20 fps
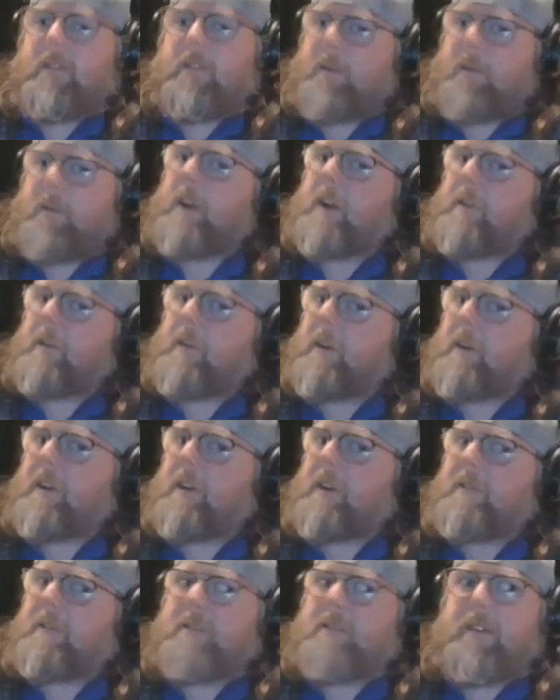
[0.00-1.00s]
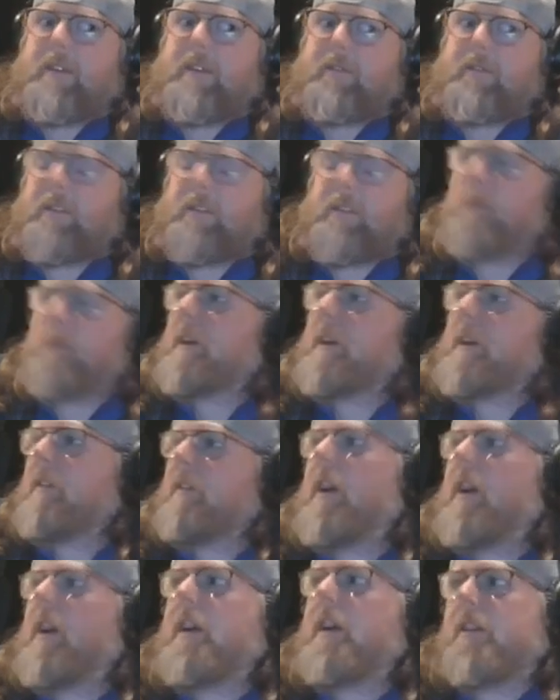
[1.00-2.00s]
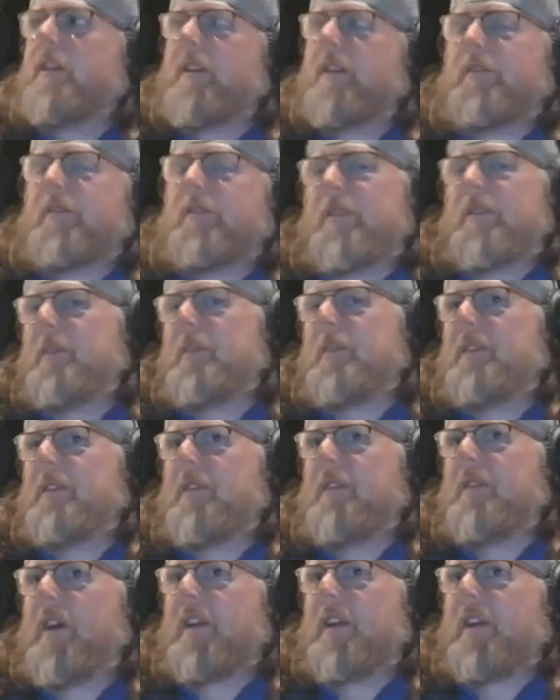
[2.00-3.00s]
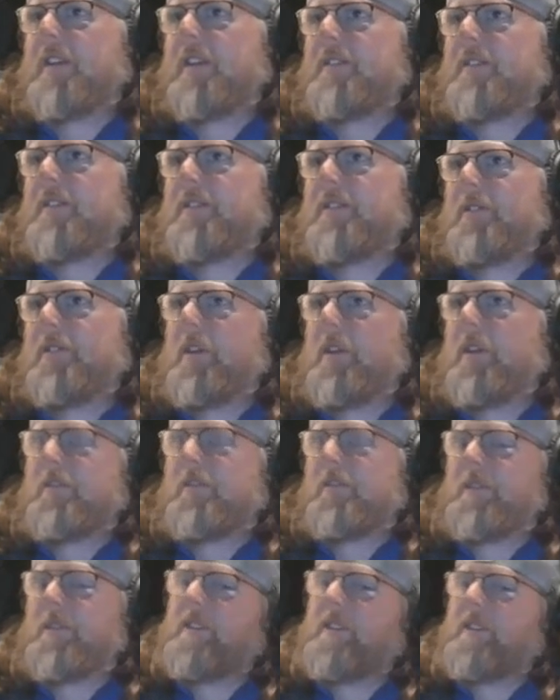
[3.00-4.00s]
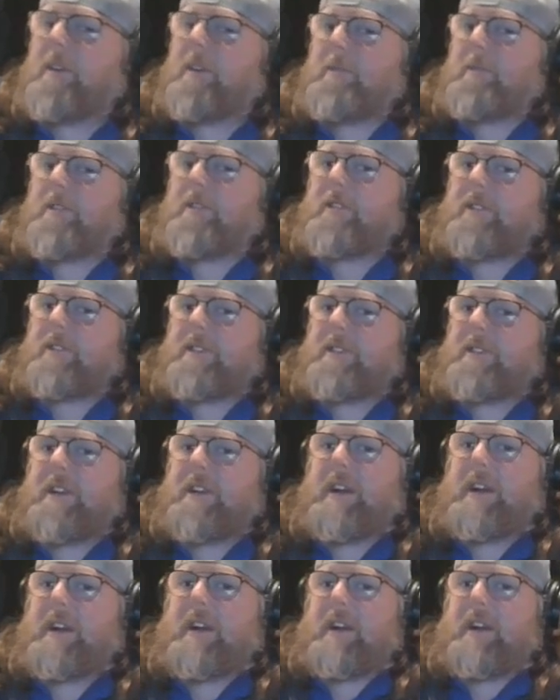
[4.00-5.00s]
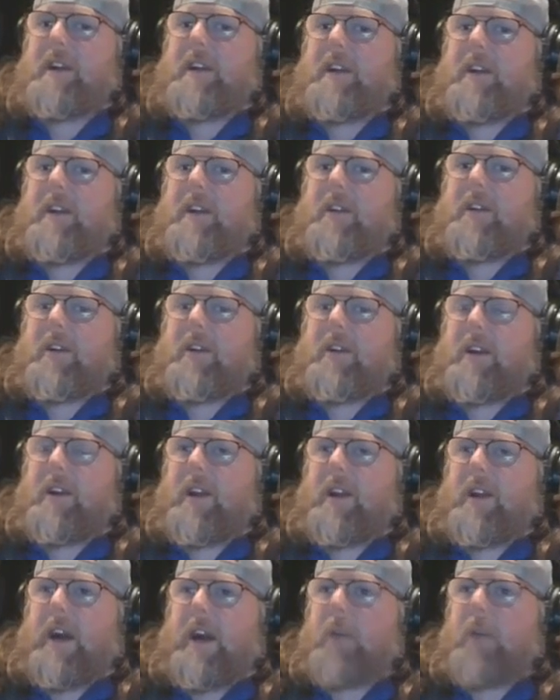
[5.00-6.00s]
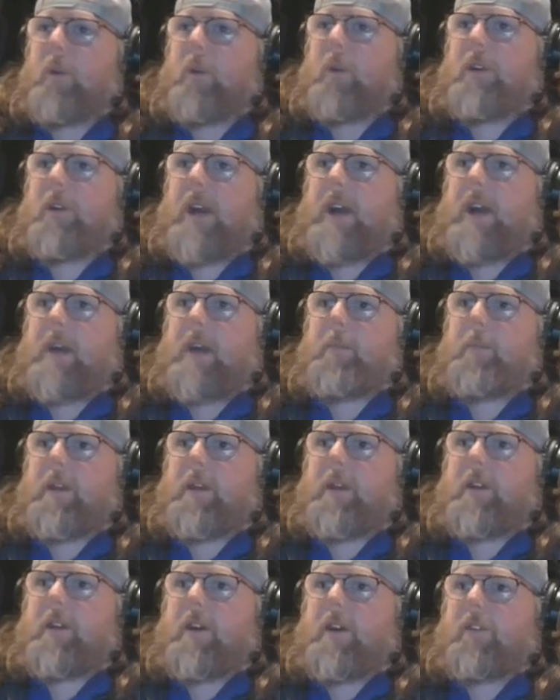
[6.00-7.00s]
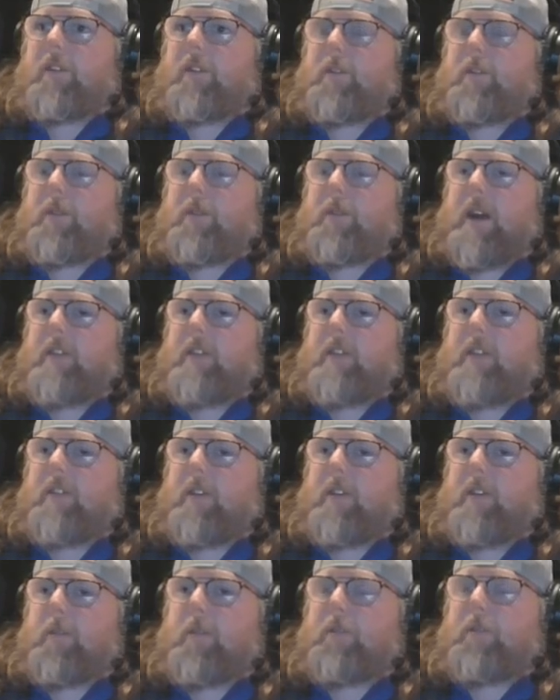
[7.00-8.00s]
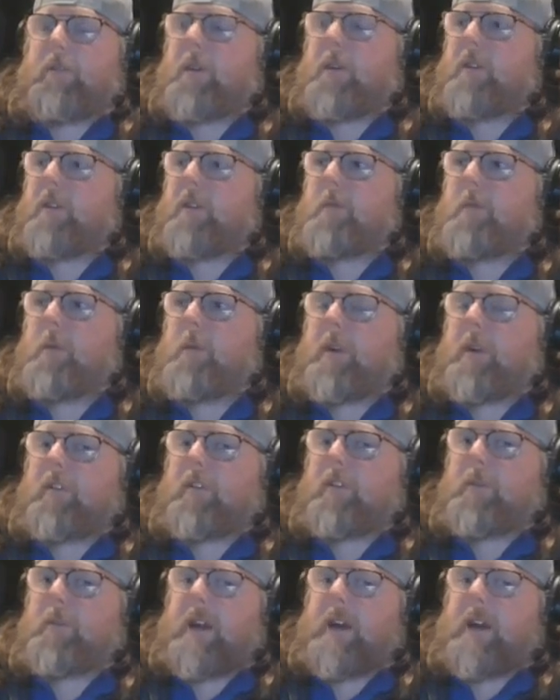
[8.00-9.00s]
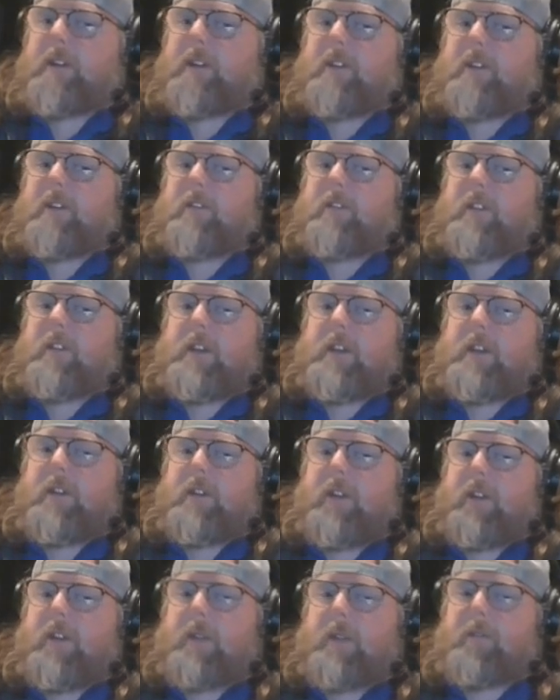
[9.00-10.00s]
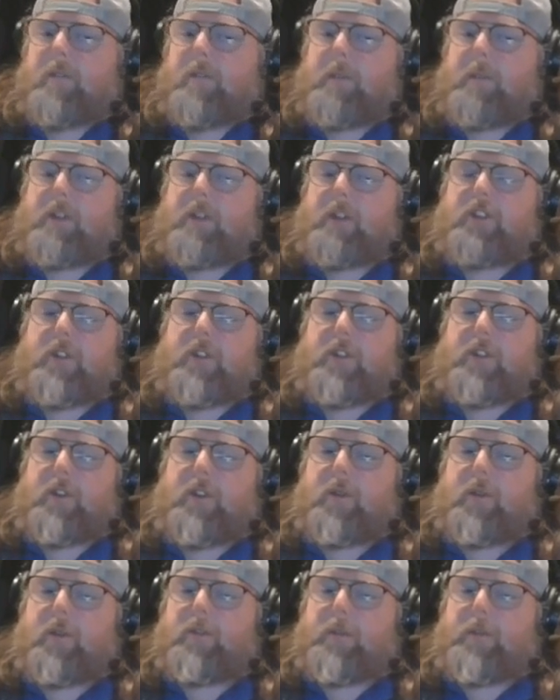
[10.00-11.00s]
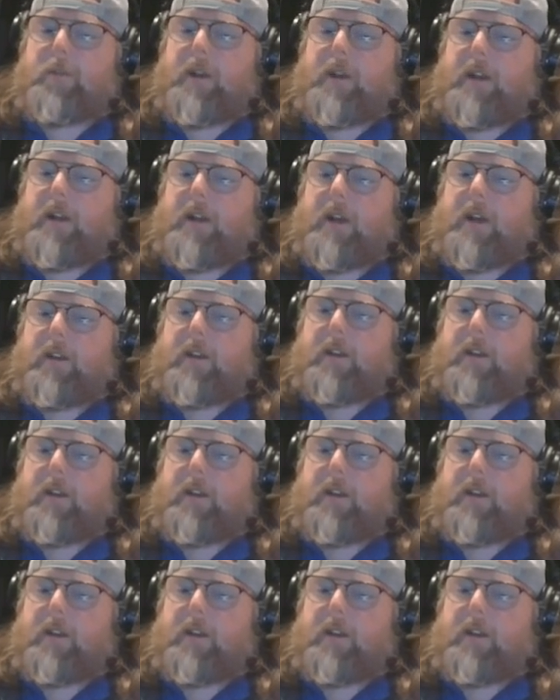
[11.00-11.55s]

Right. If somebody like Crosby comes here, I would not be at all surprised, and almost part of me would expect to see the information, the news break on,